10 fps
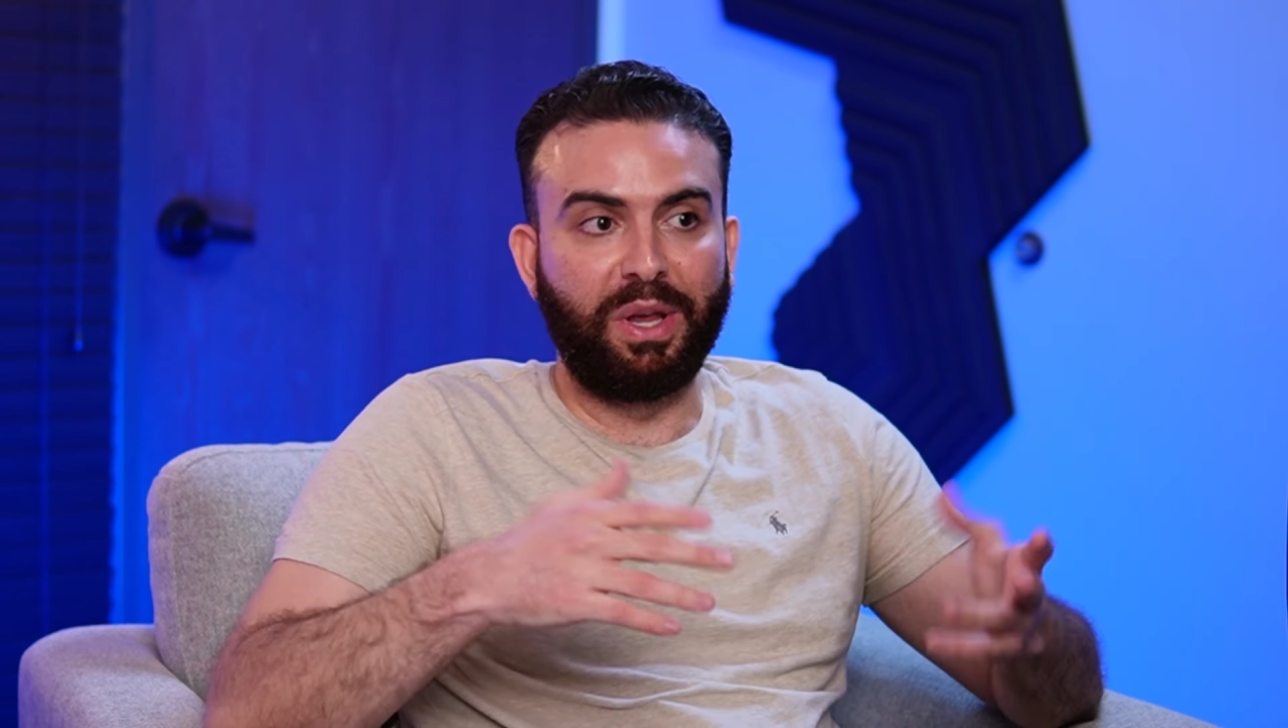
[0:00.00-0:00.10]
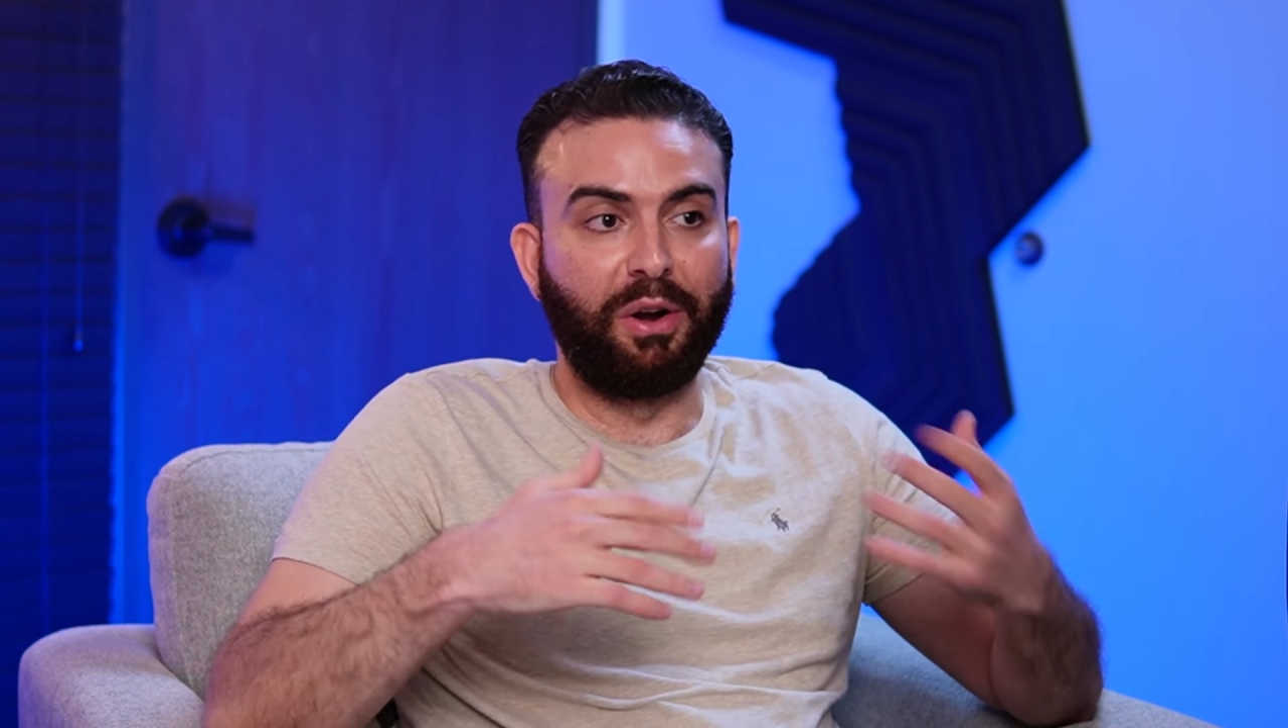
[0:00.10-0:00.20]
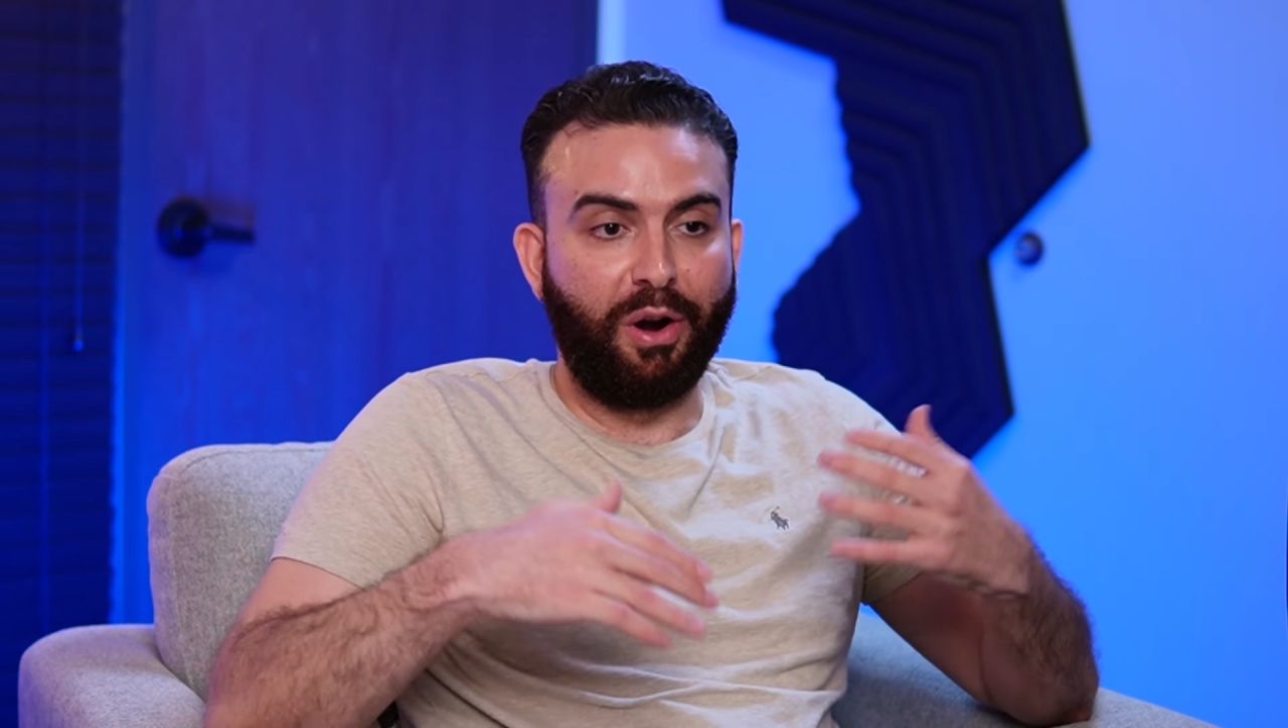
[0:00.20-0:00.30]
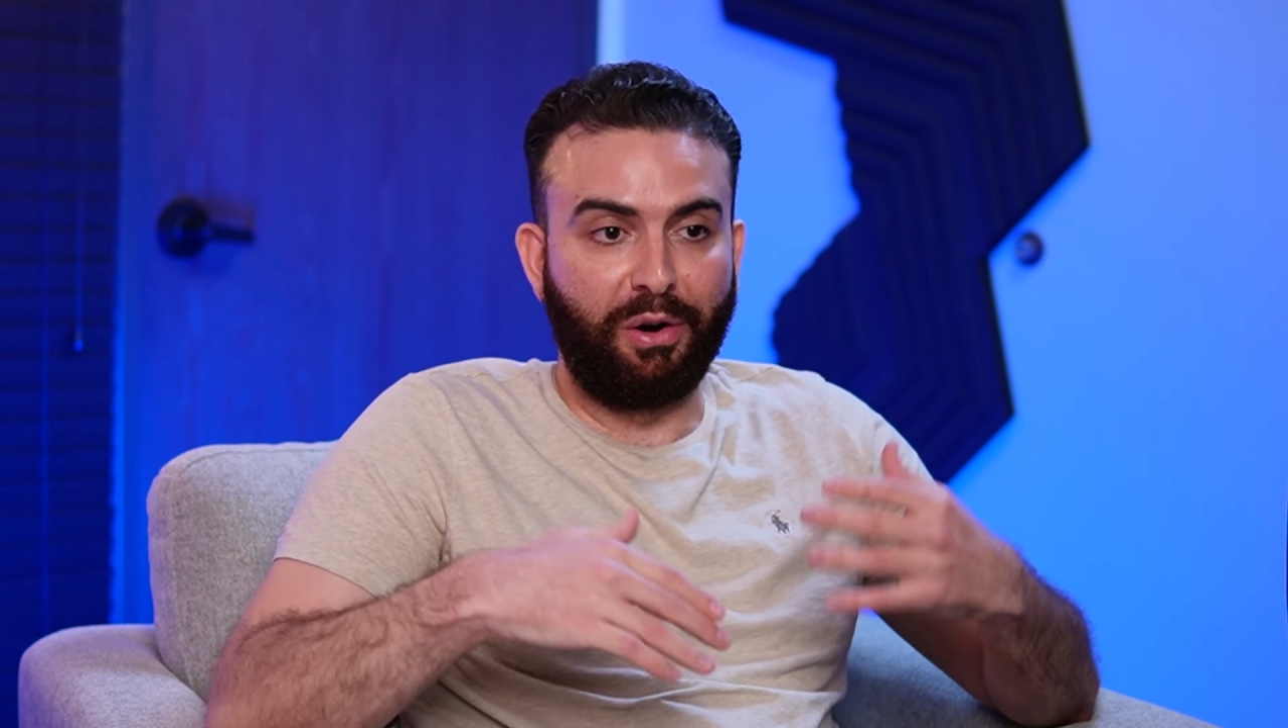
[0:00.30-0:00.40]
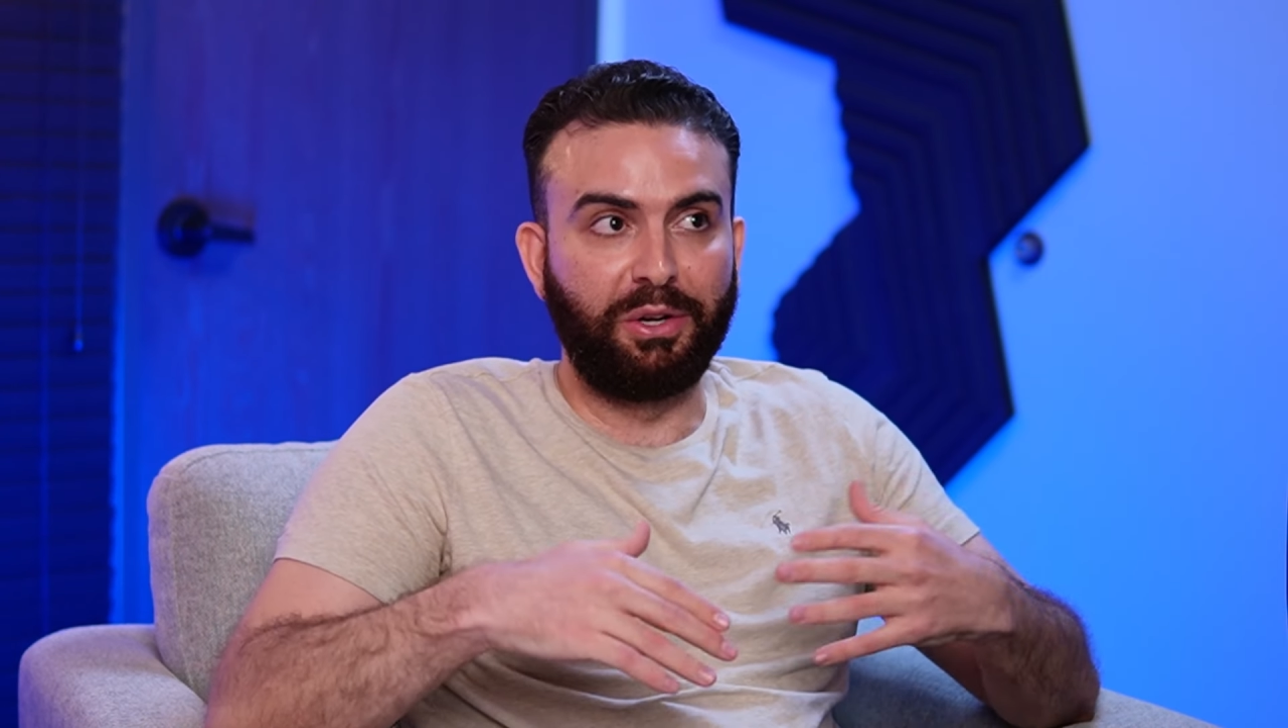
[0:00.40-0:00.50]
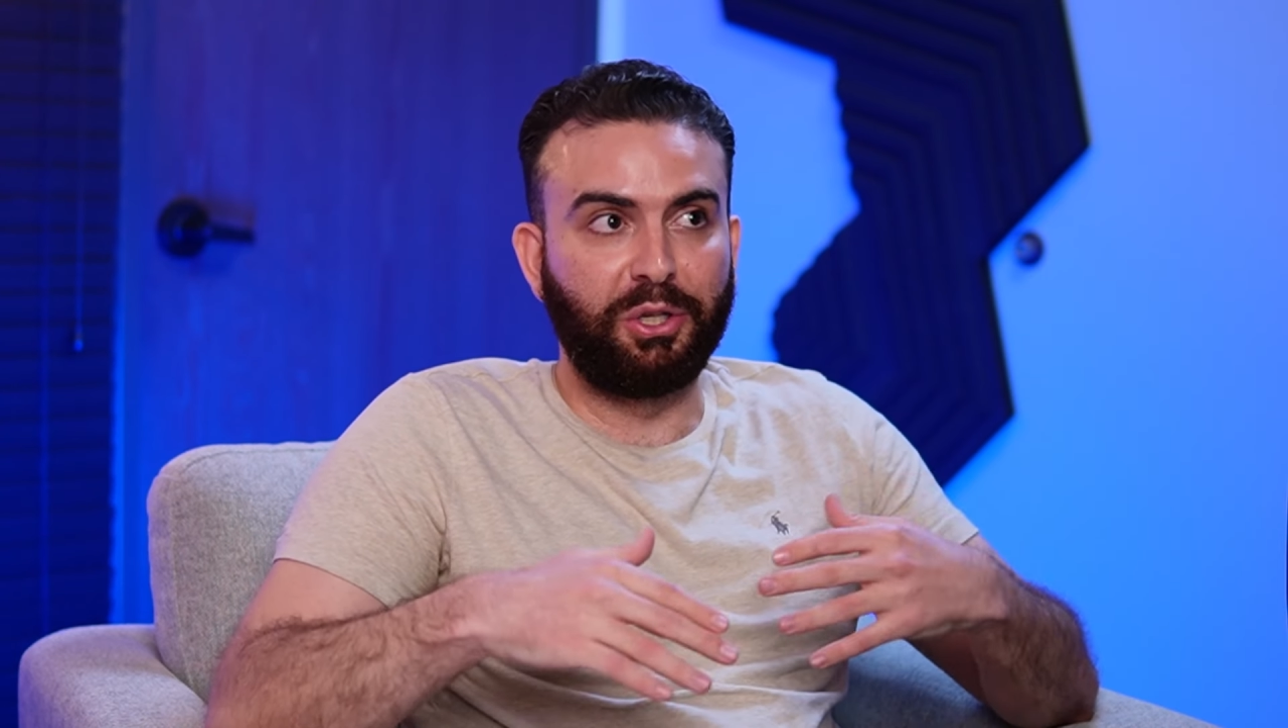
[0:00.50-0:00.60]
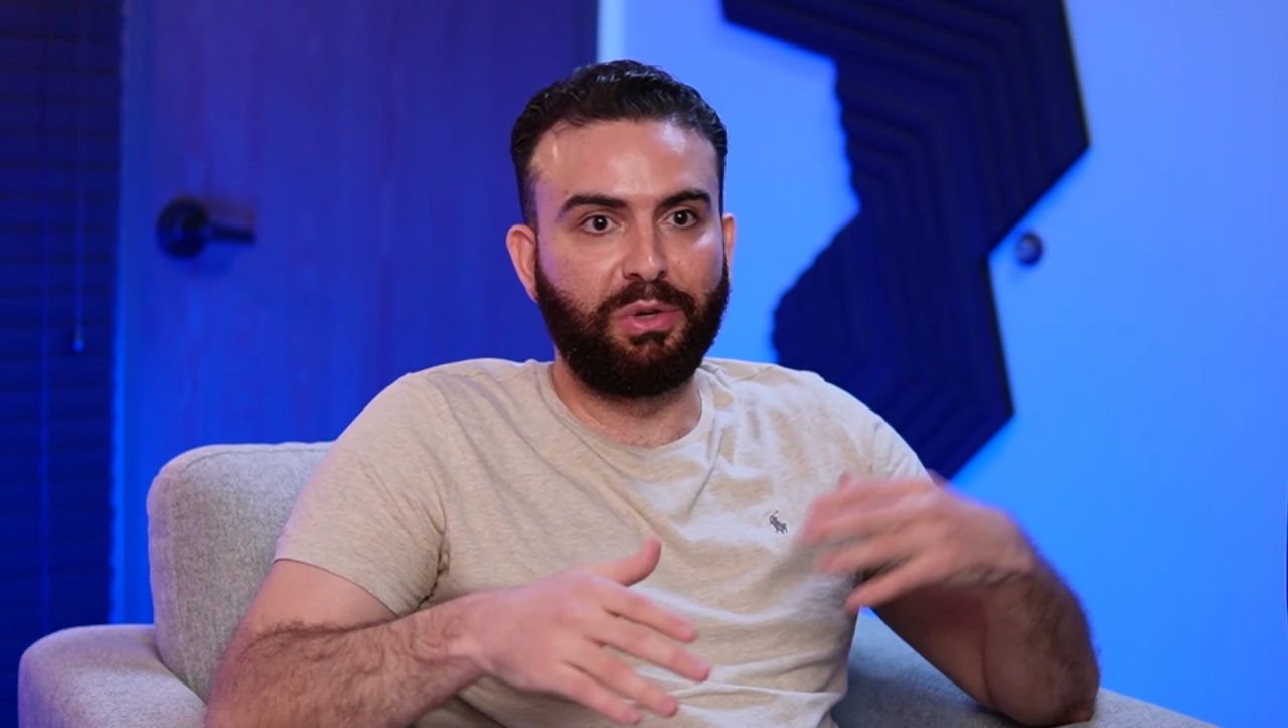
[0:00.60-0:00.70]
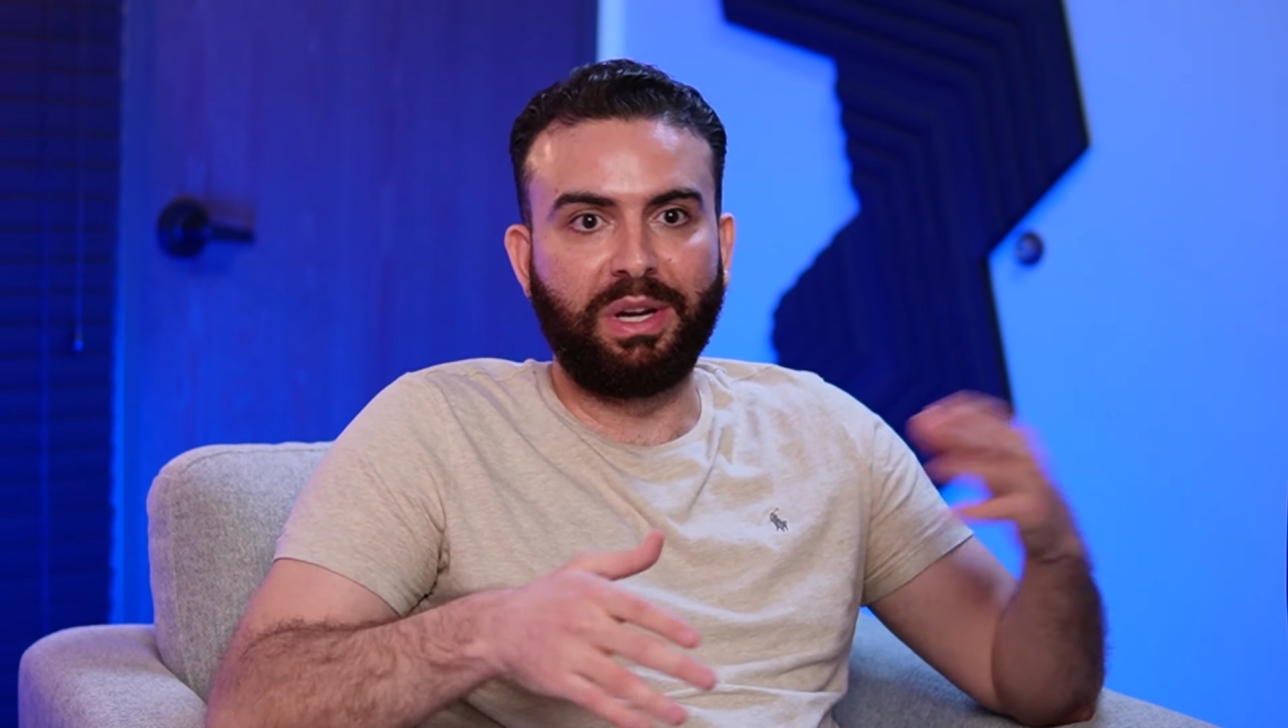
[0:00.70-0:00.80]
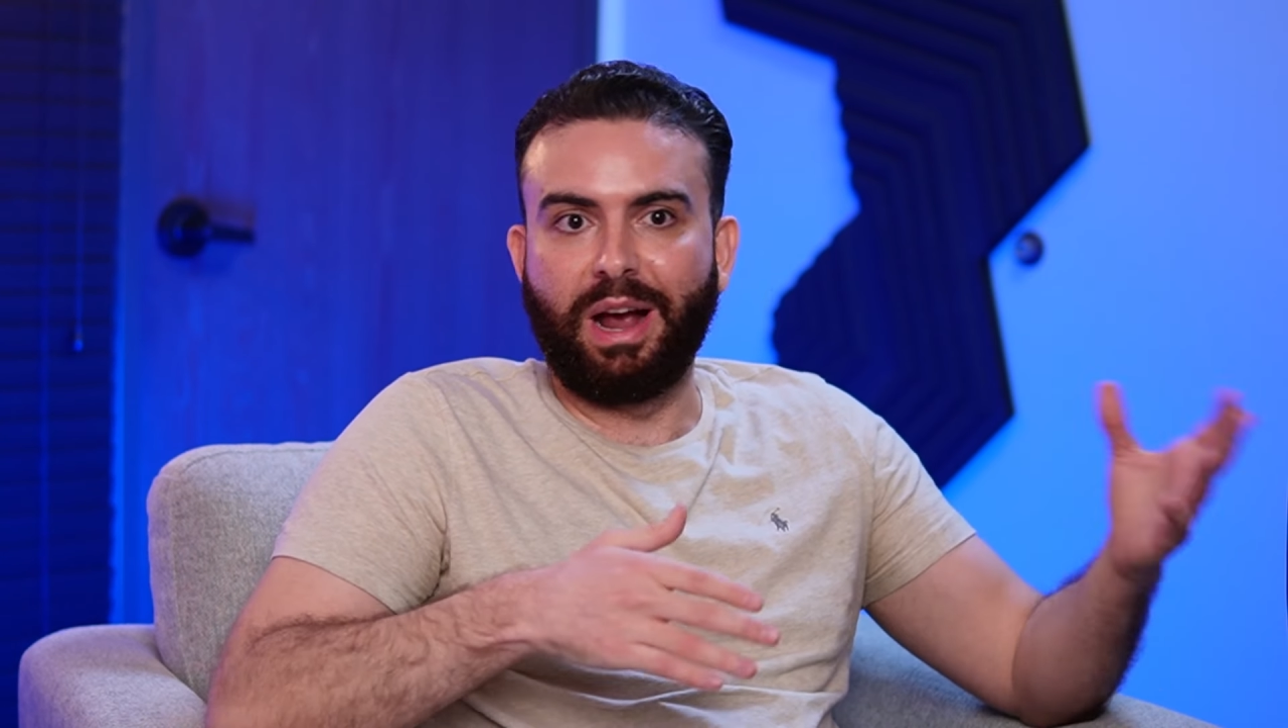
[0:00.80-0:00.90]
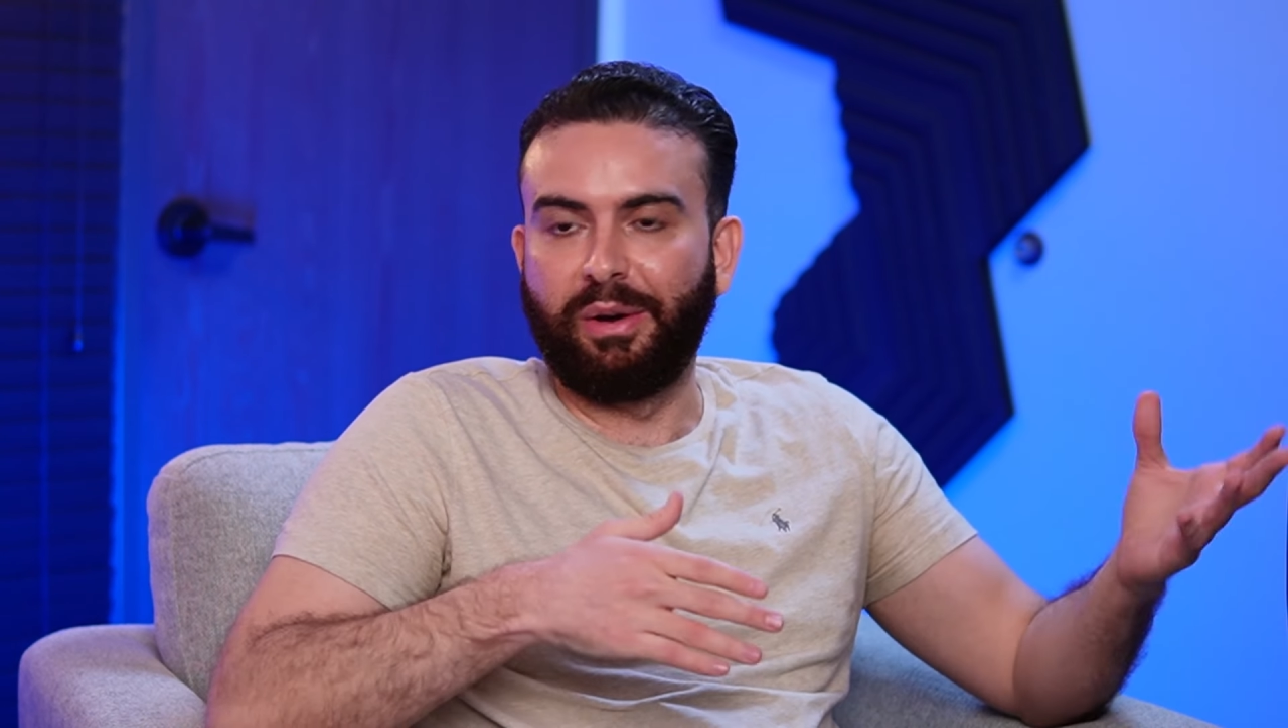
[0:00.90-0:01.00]
in our
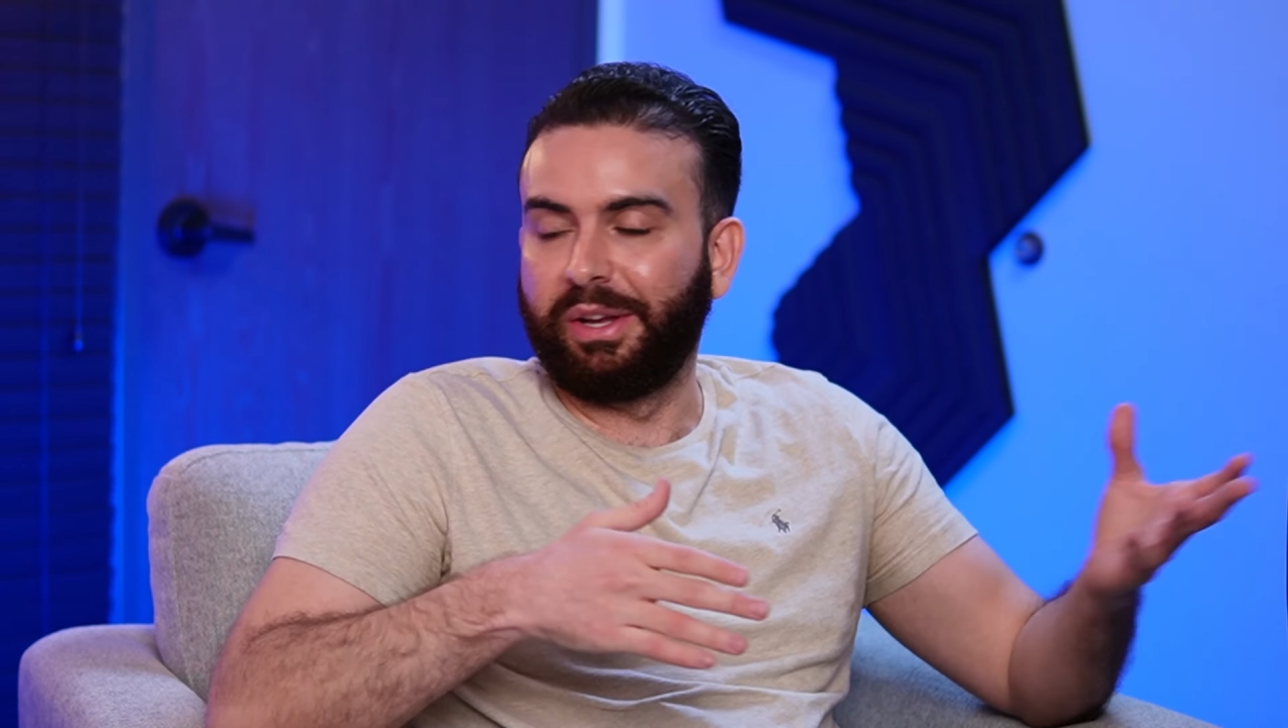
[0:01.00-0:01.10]
industry and how it